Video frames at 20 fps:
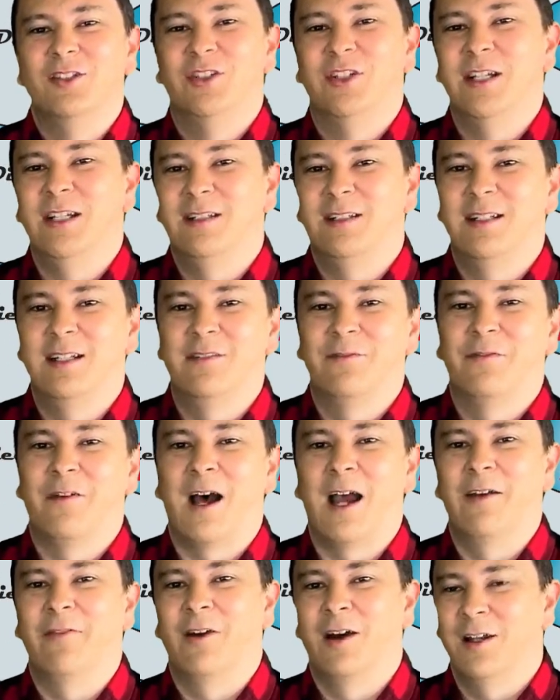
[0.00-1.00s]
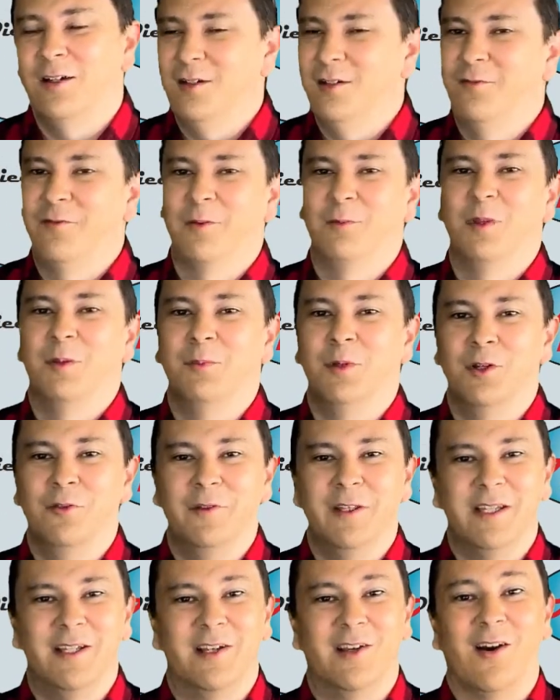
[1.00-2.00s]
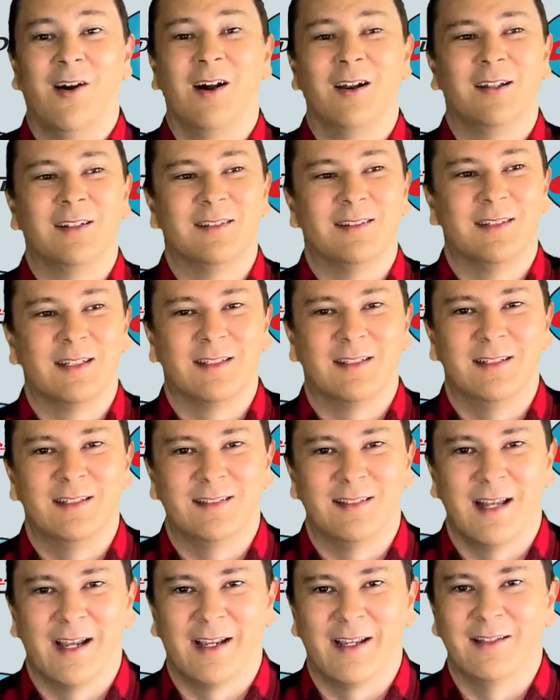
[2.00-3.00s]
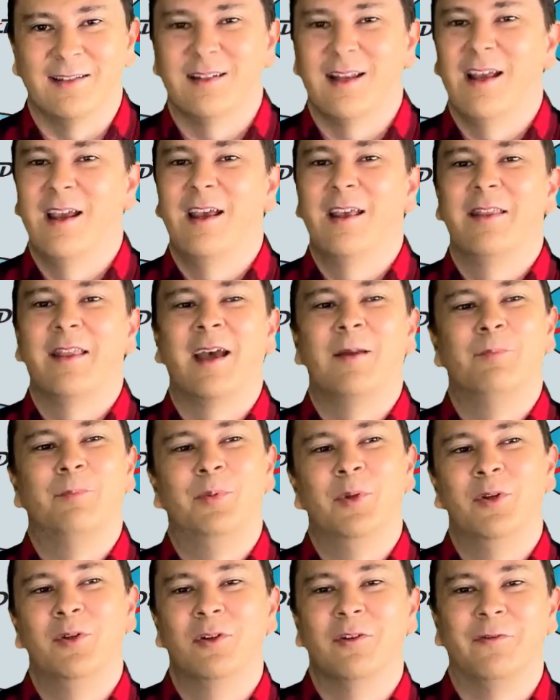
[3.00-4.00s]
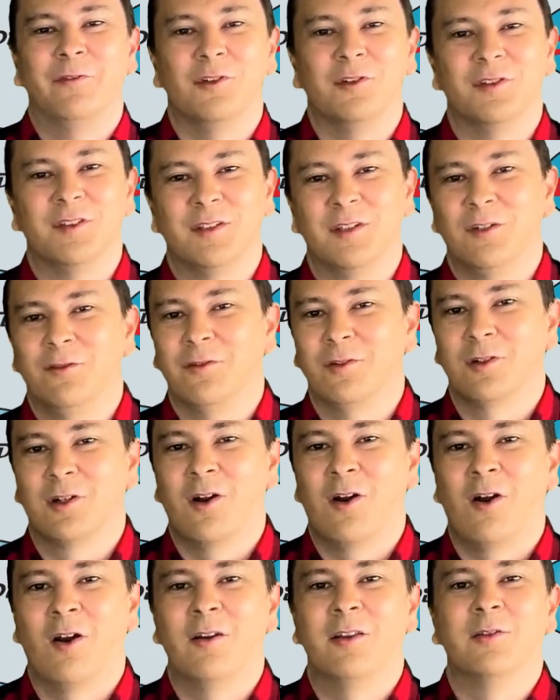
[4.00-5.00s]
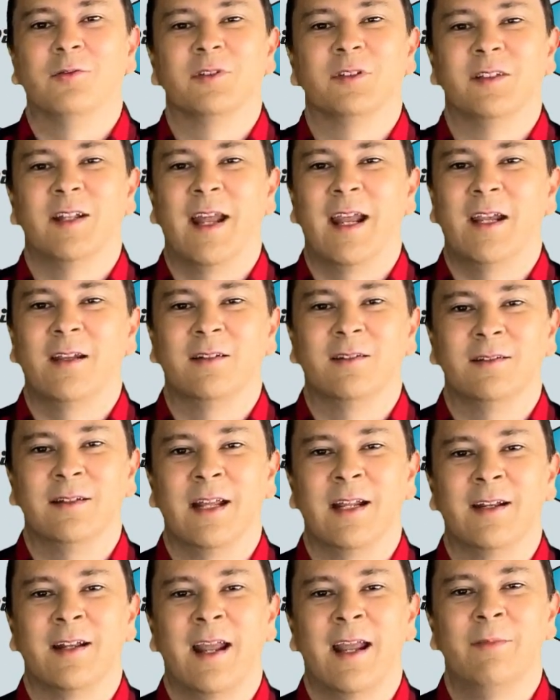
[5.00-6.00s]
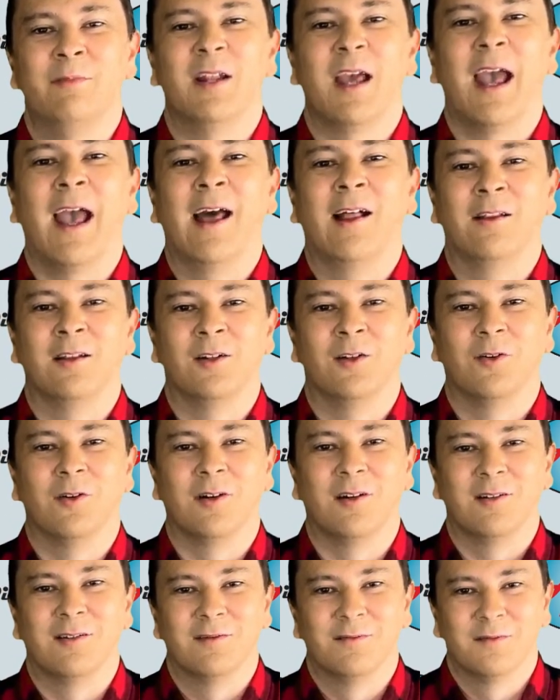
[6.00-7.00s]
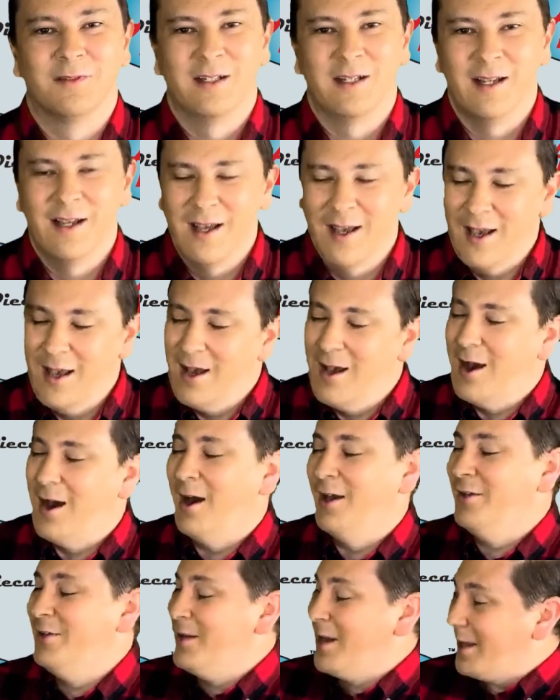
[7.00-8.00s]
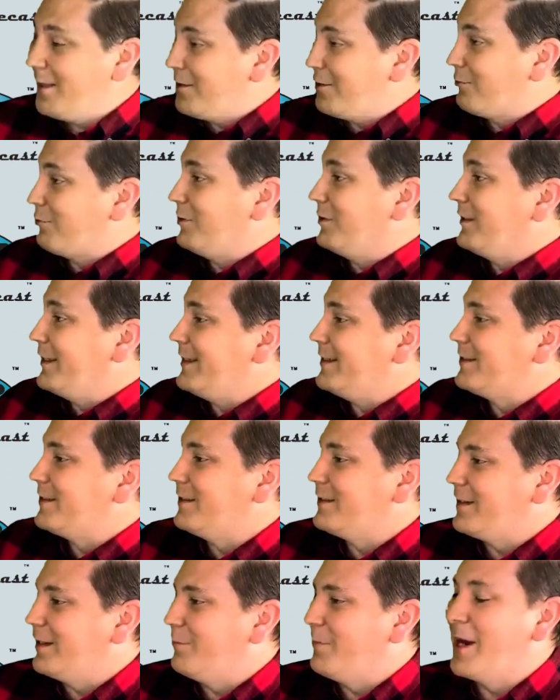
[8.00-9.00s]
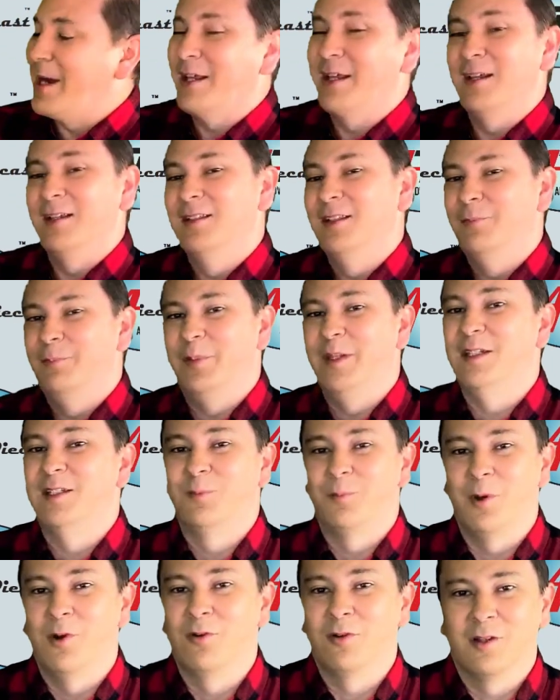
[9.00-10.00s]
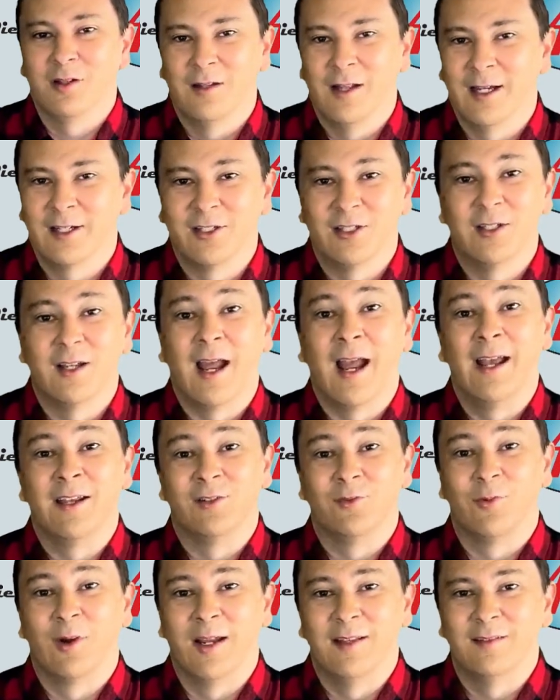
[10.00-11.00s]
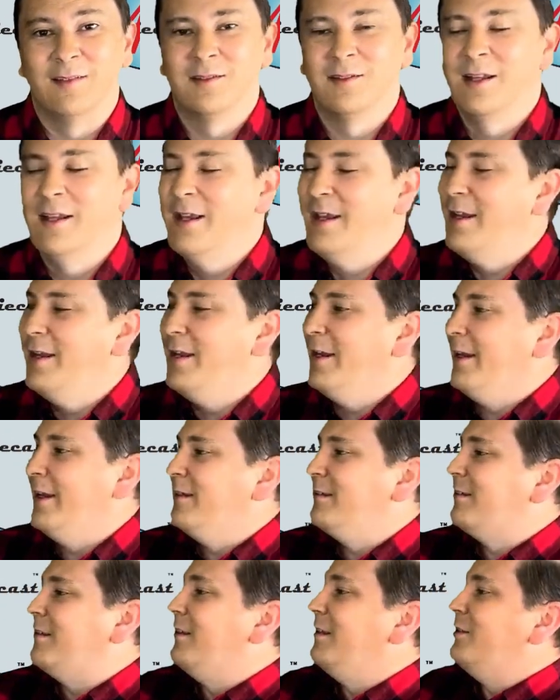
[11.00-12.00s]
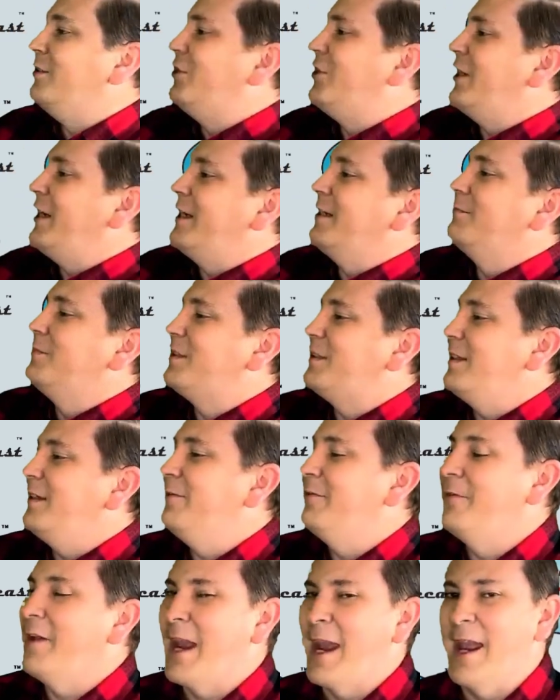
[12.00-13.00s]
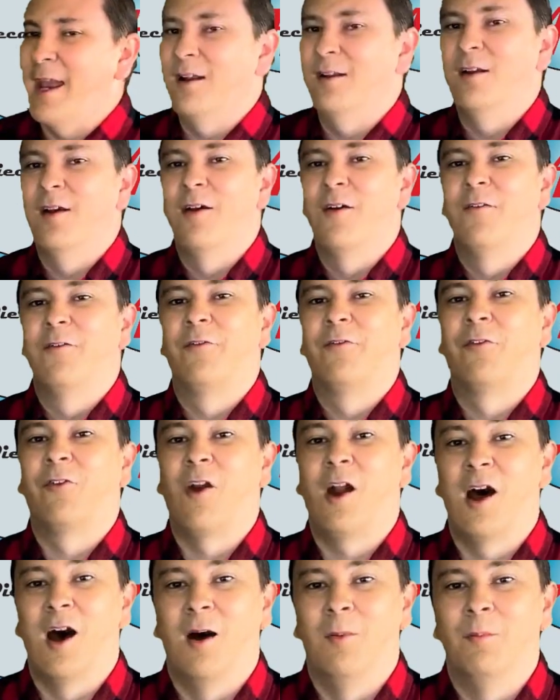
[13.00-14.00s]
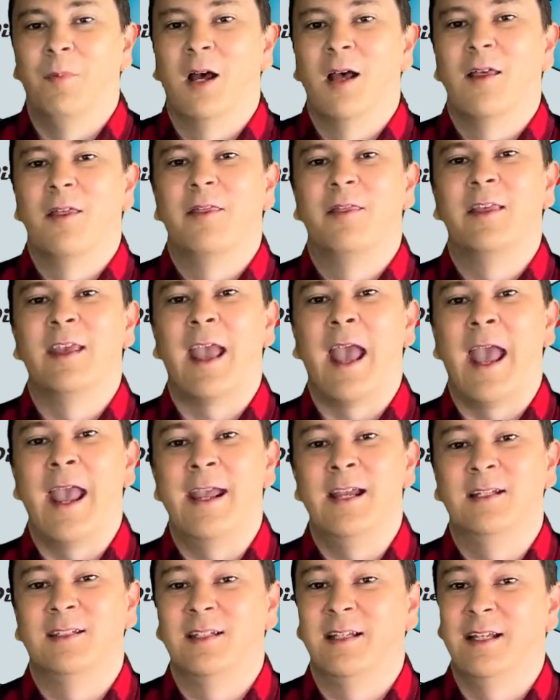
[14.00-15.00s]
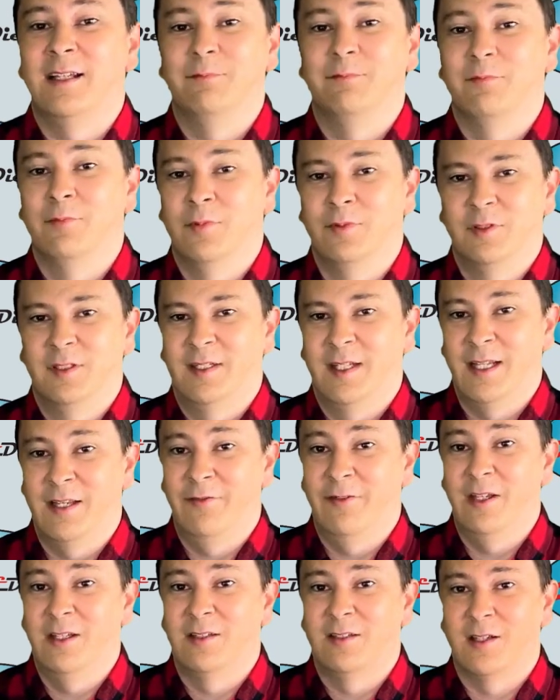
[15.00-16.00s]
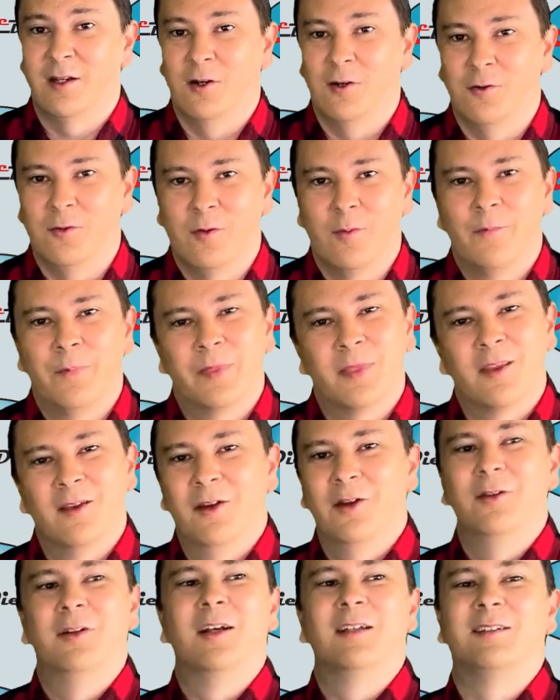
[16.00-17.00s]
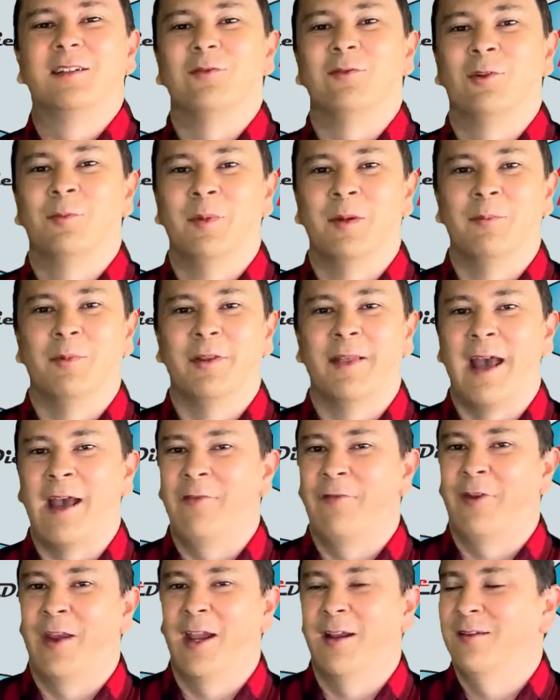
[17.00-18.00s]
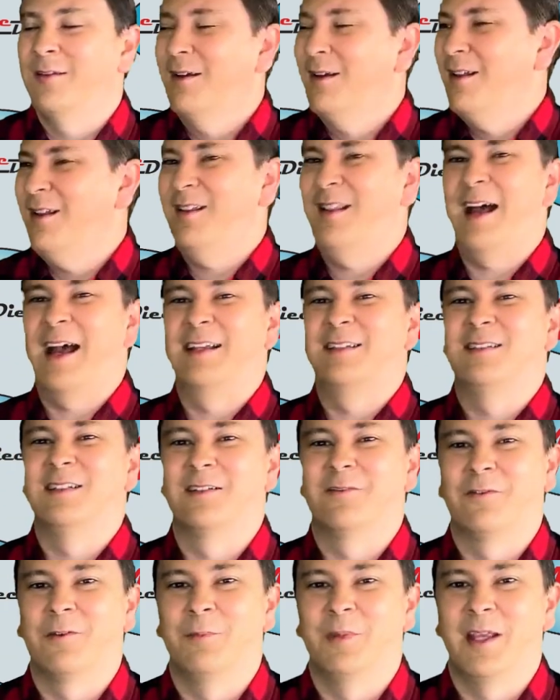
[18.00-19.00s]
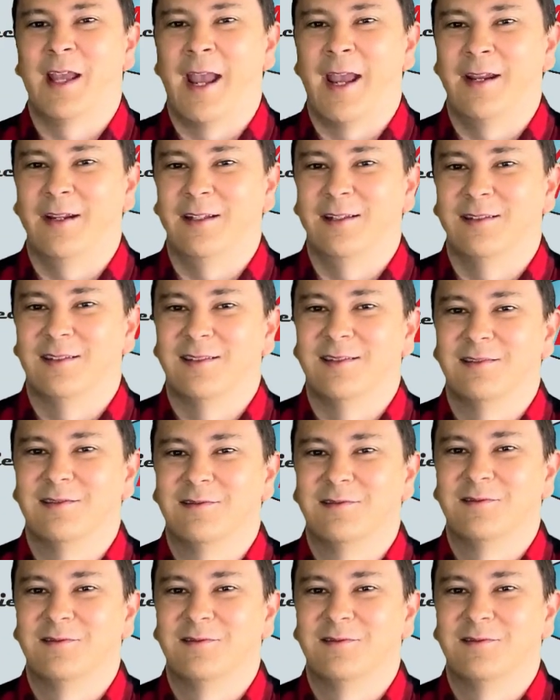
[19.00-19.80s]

GT500 from the movie Gone in 60 Seconds, that beautiful silver car that was nicknamed Eleanor. Another release that they're making in the Bespoke collection as resin is the GMC van from the A-Team TV show. Who doesn't remember that van? Classic from the 80s.